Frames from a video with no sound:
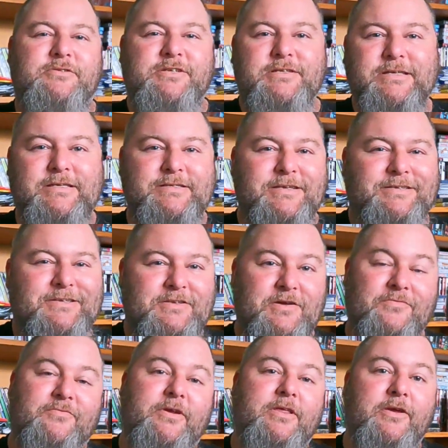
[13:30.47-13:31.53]
Just because this is
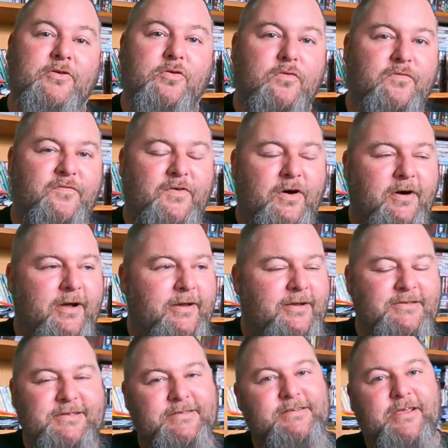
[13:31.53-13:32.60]
a really cool find.
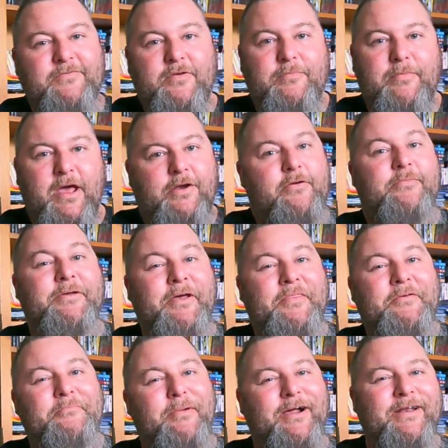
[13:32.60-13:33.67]
It doesn't even matter
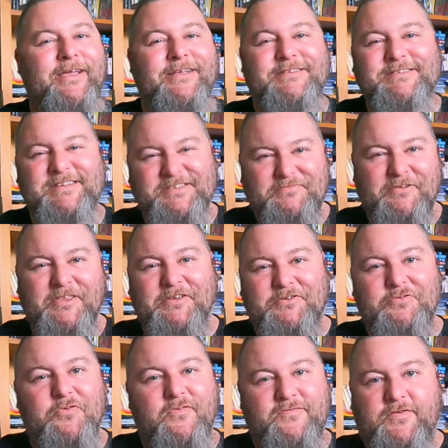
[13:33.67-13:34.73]
about the money. It's just really
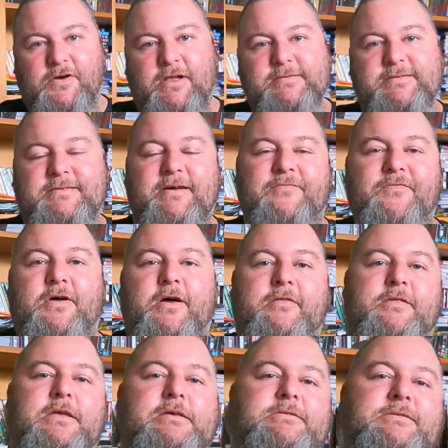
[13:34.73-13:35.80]
cool to find stuff
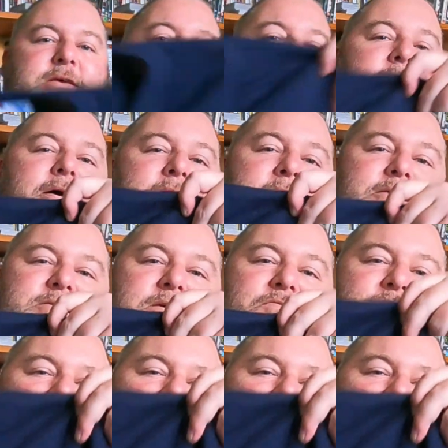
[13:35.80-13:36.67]
like this. It's a